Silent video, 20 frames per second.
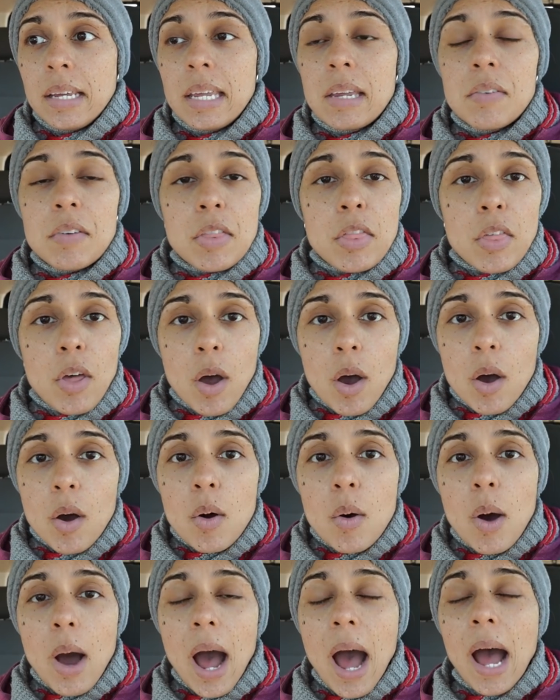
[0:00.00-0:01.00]
even
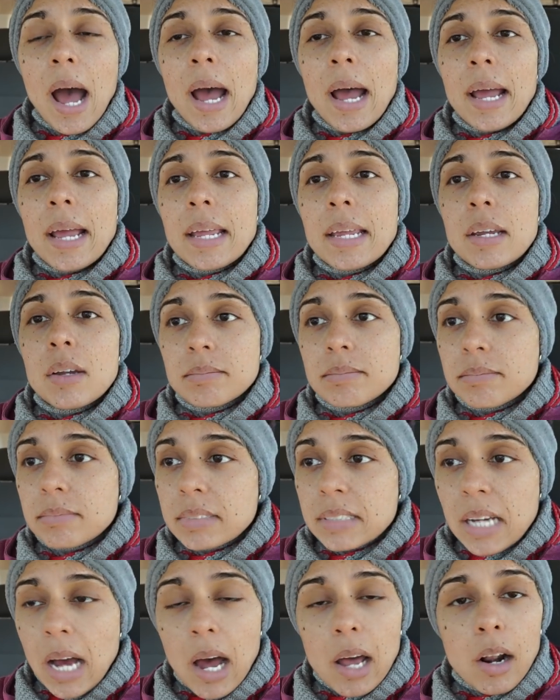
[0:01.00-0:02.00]
though I
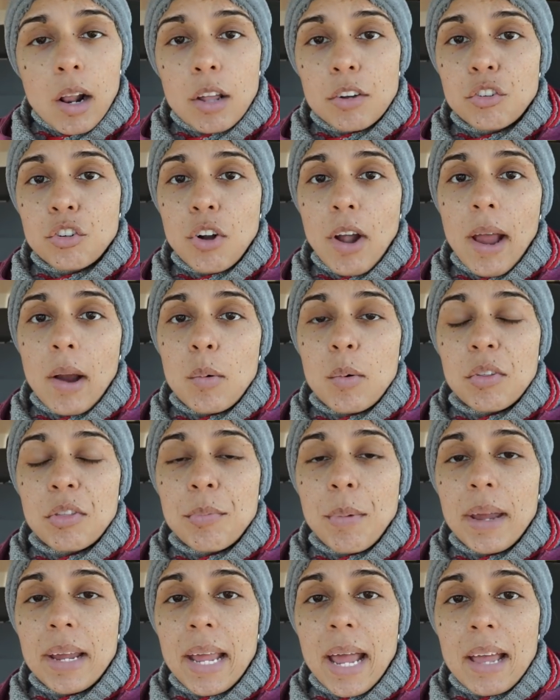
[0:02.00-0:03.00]
got on track
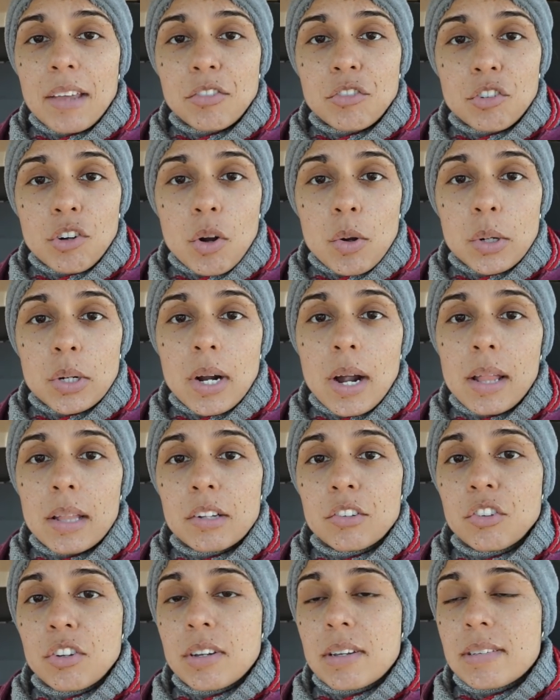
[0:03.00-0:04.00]
with my
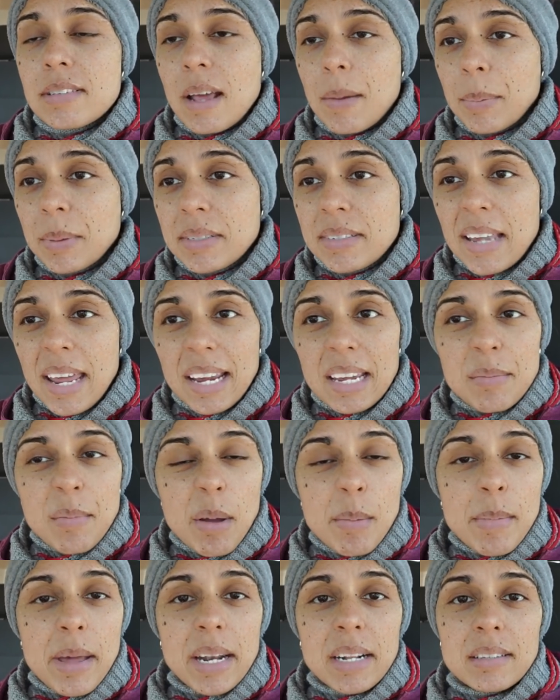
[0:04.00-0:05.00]
gastroenterologist, I've been taking
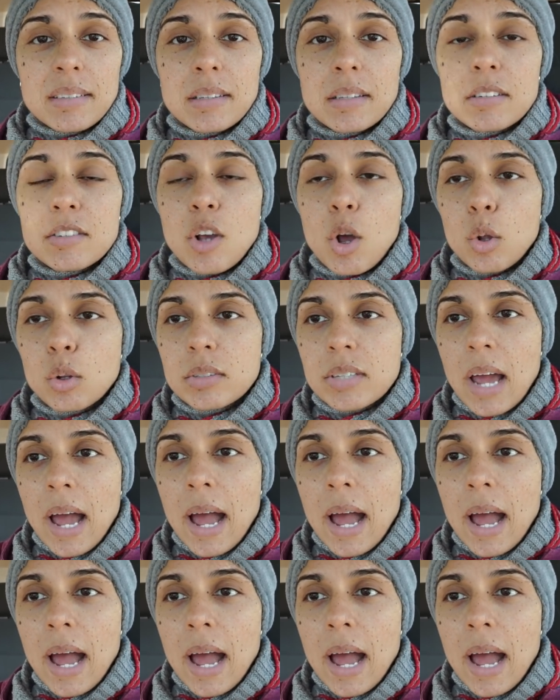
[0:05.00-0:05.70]
my medicine this whole